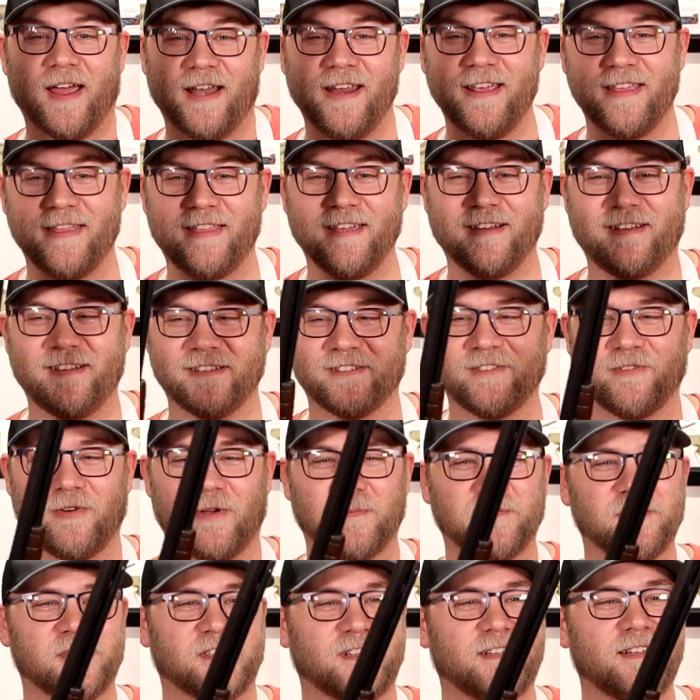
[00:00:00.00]
read in the
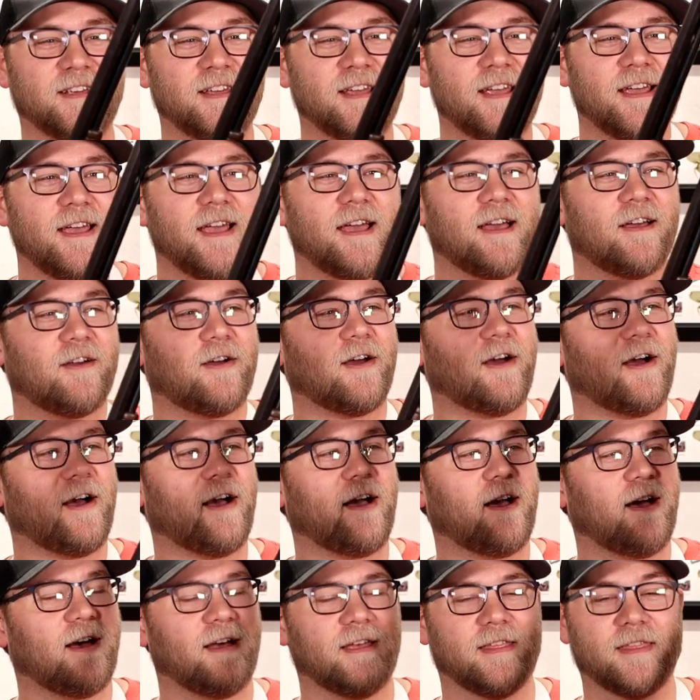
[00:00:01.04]
description,
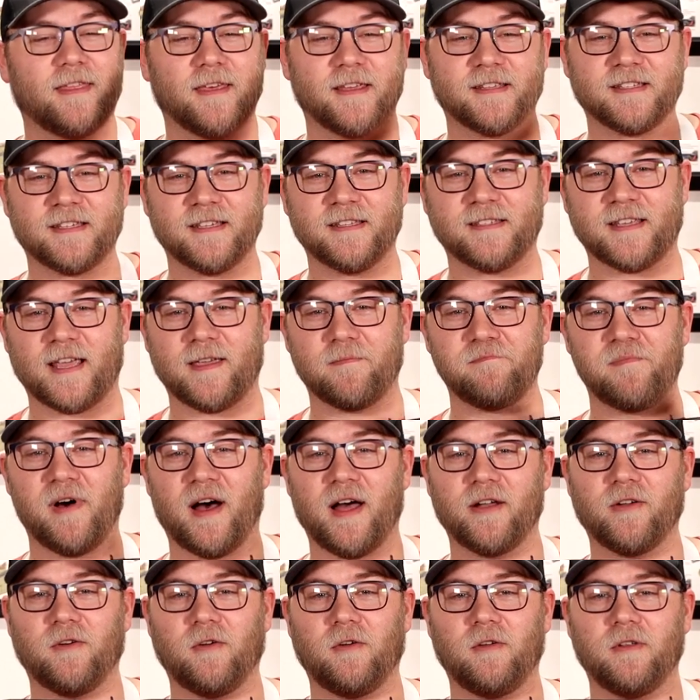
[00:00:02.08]
this is a
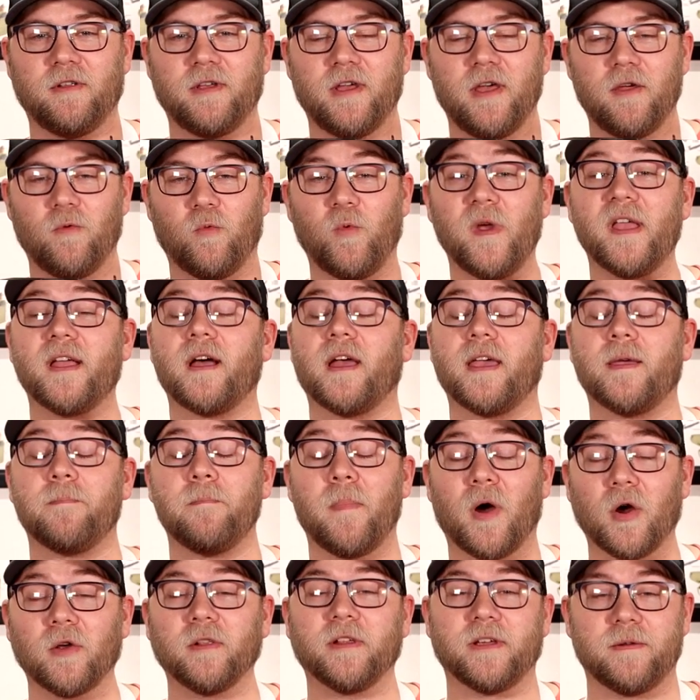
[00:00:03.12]

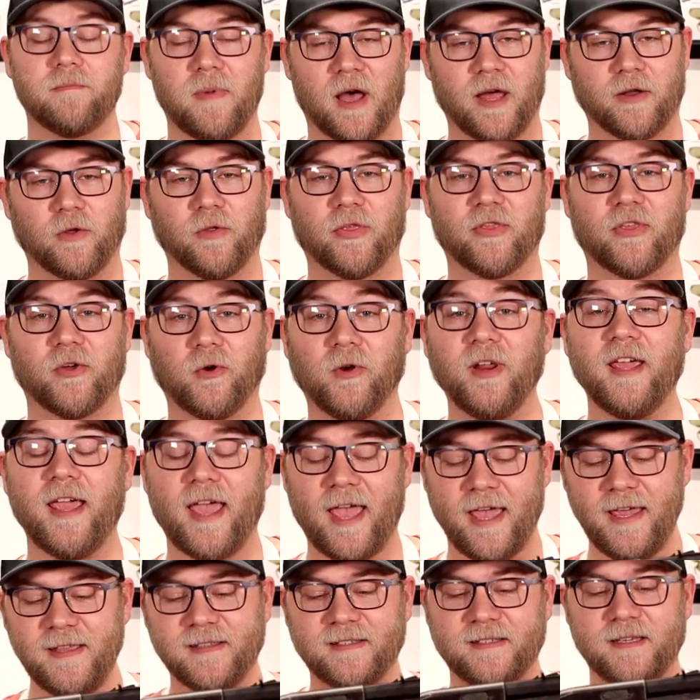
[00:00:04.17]
Marlin Model
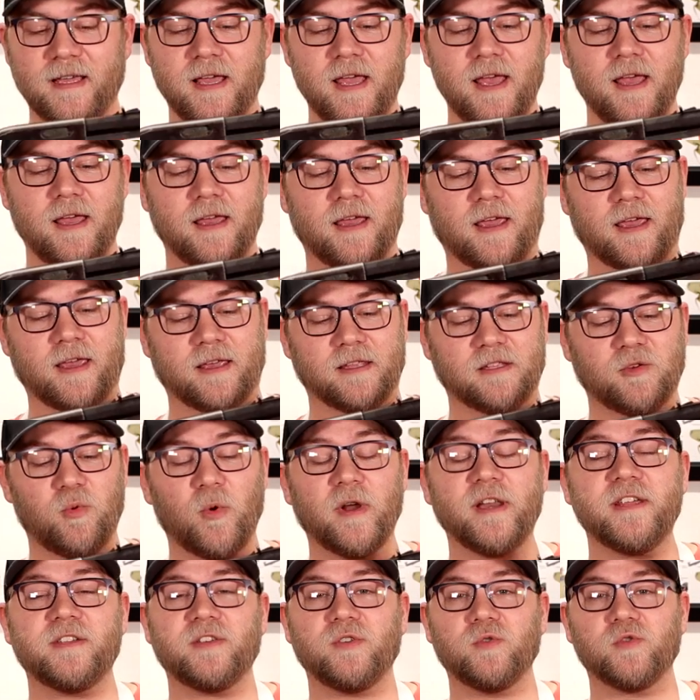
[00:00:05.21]
38 in
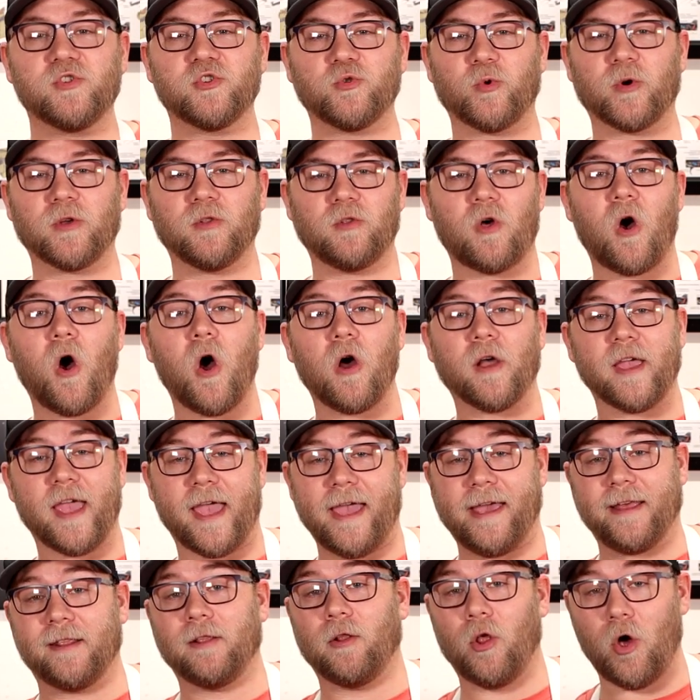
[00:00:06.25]
22 short, long,
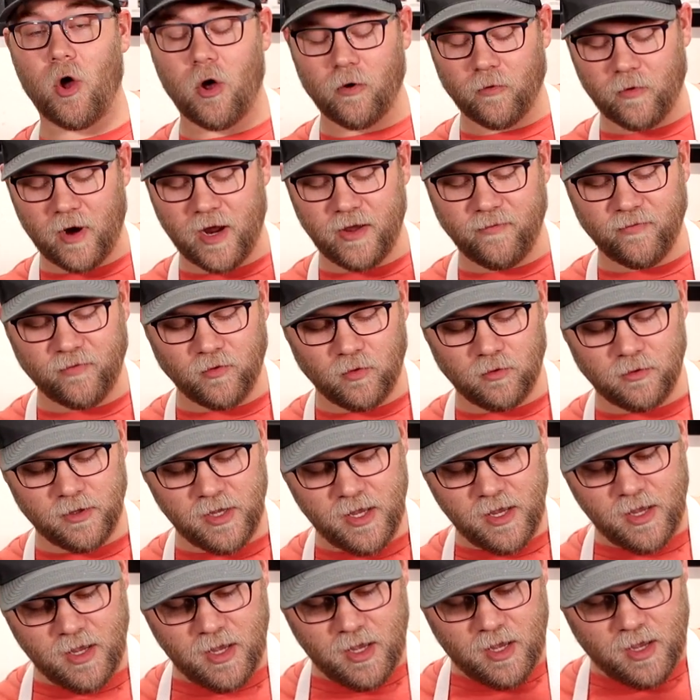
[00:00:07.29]
and long
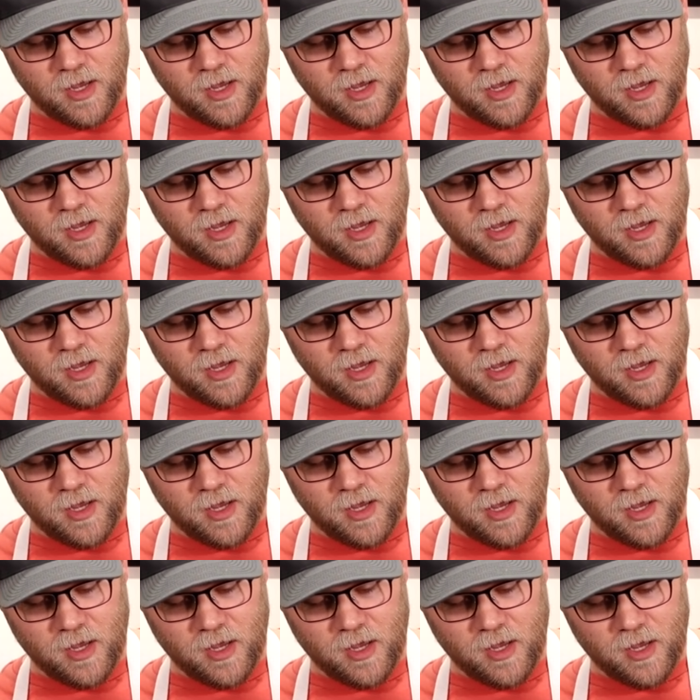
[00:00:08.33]
rifle.